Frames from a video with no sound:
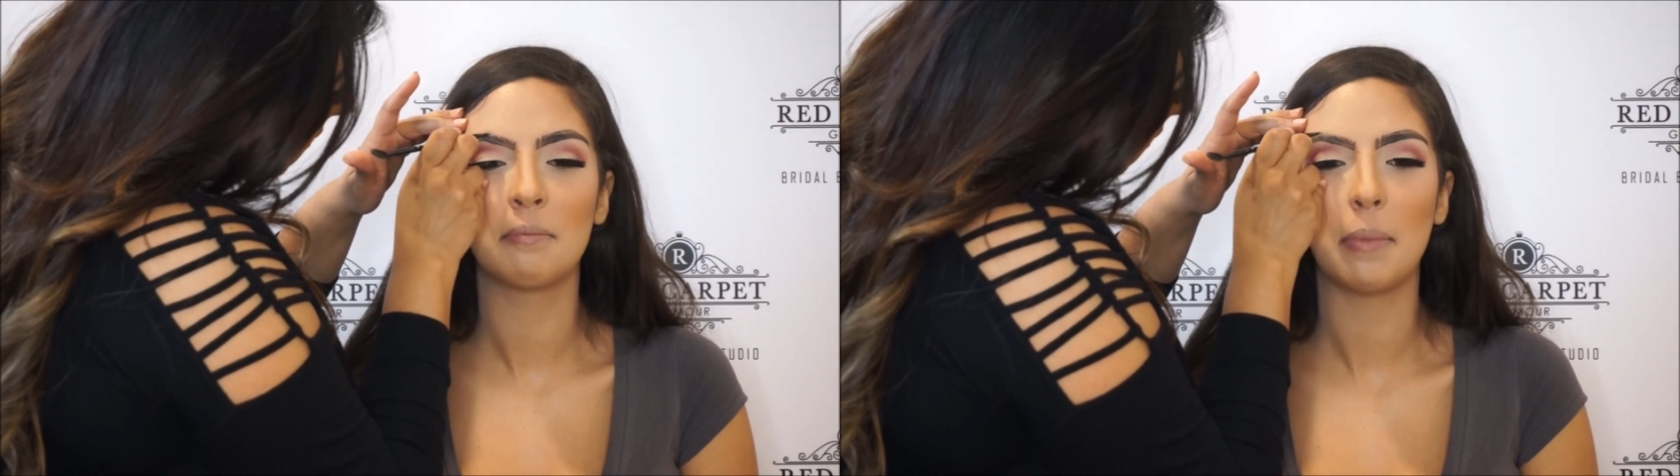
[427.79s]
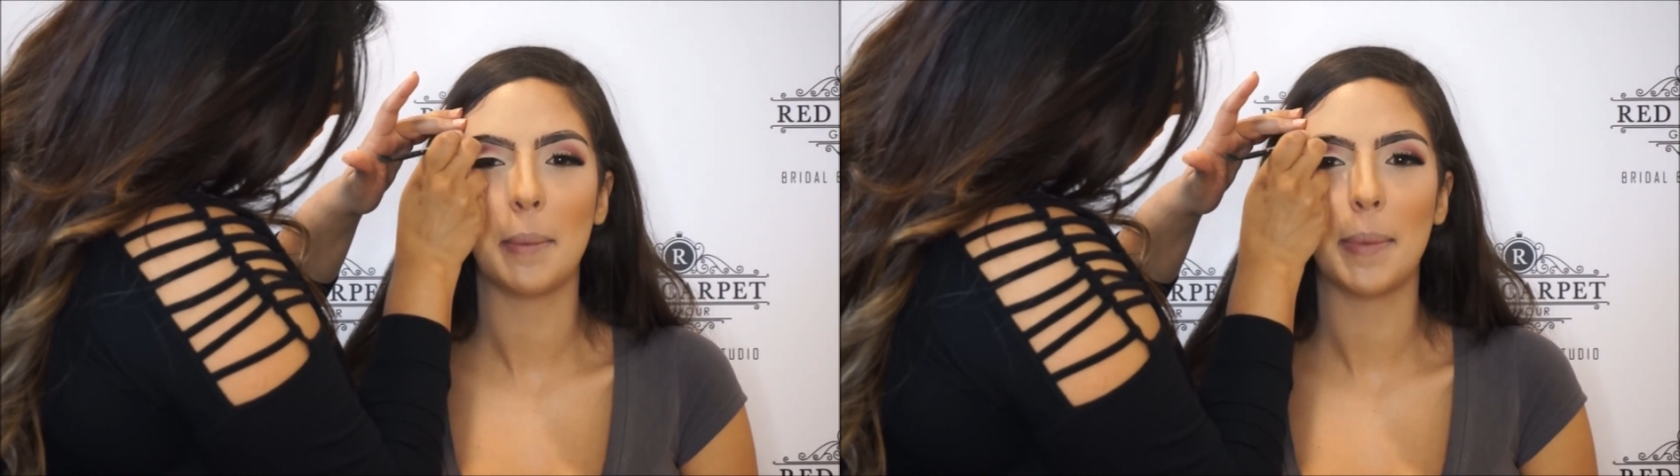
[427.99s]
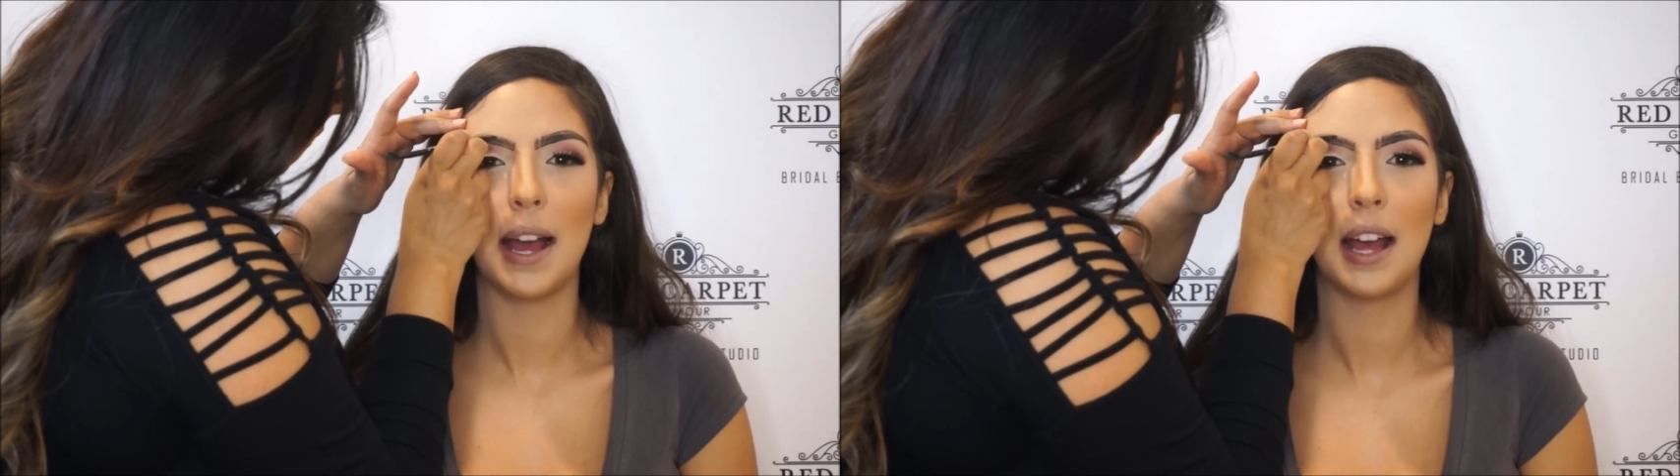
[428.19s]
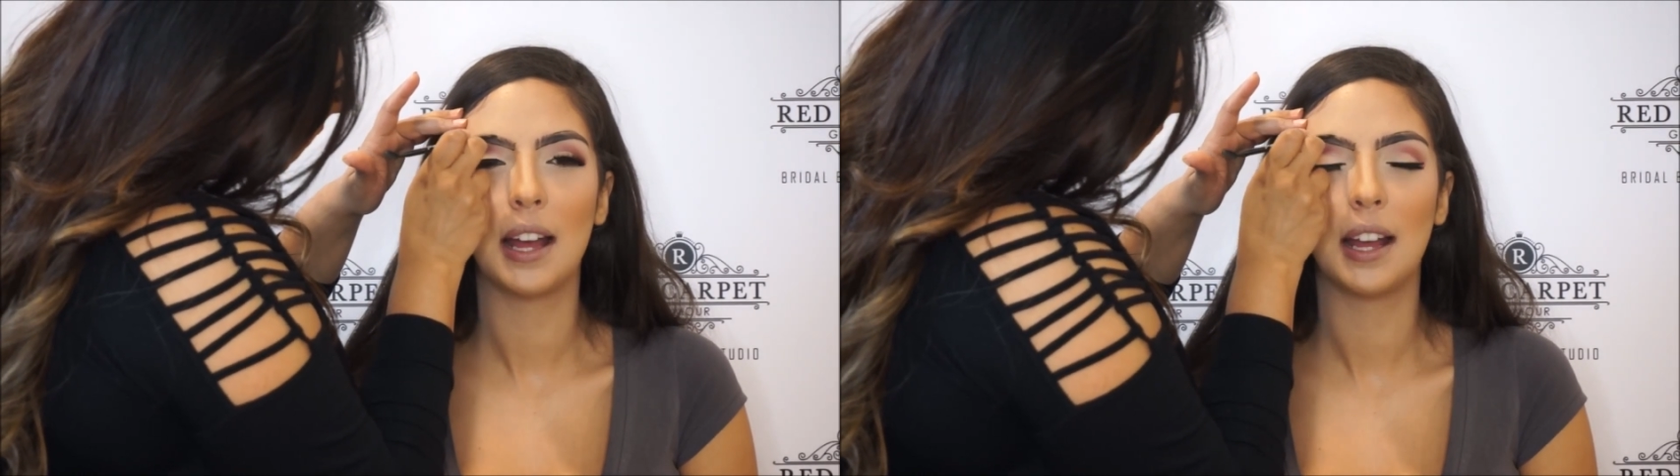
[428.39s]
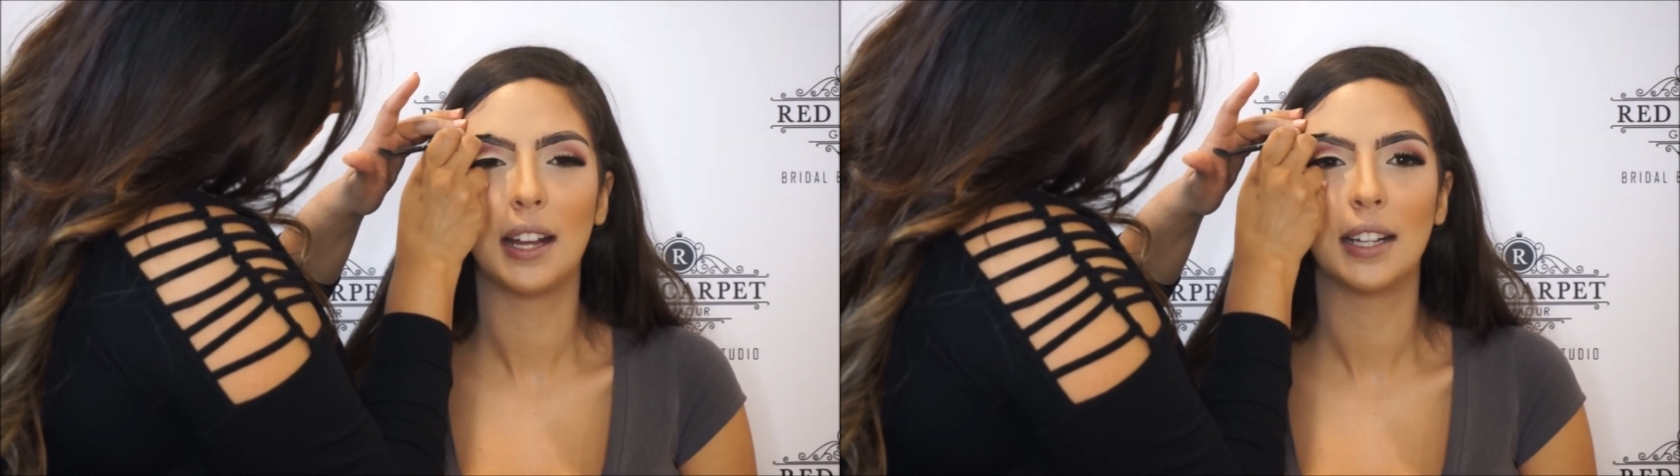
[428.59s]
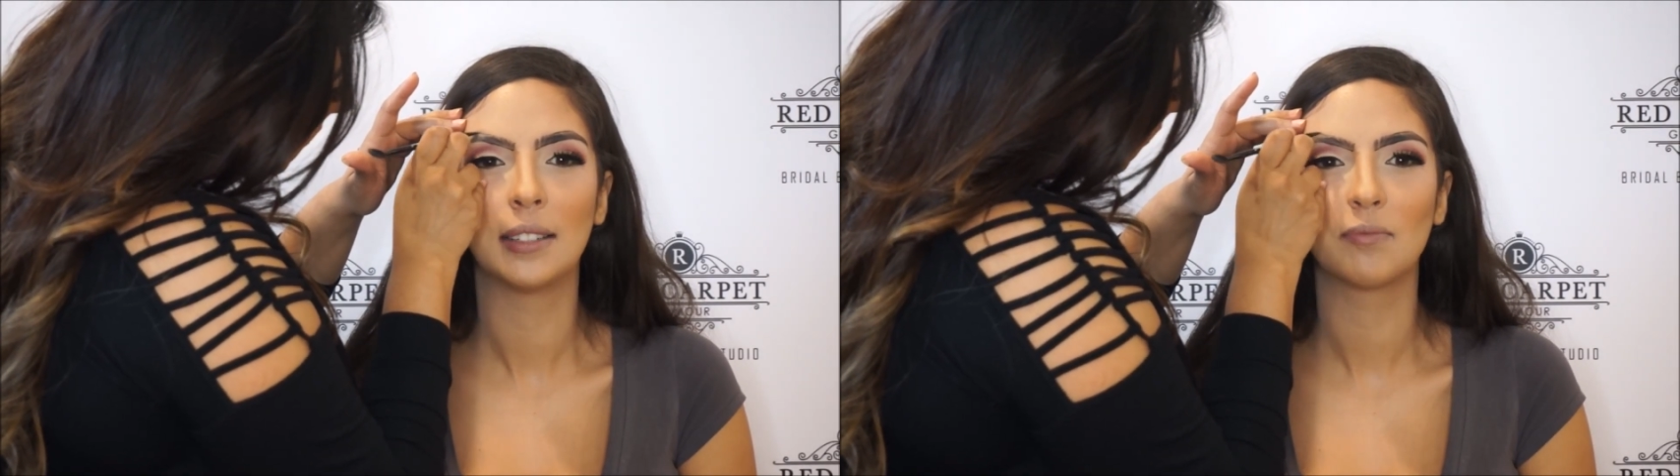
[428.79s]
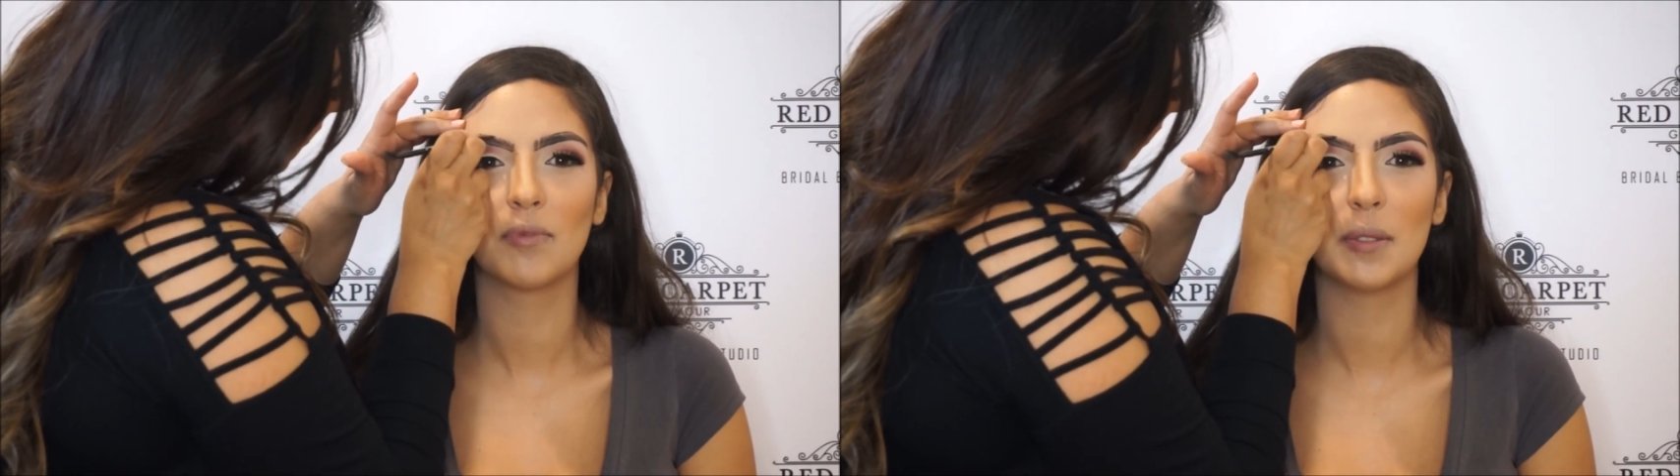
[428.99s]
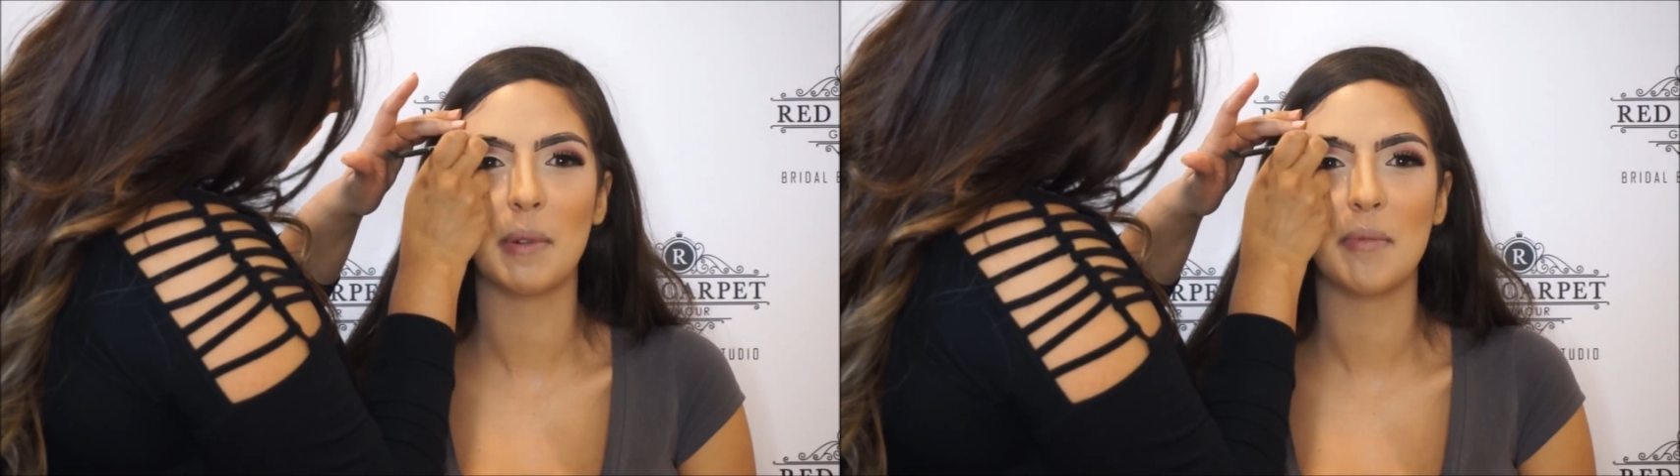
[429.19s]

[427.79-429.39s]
or a gel, or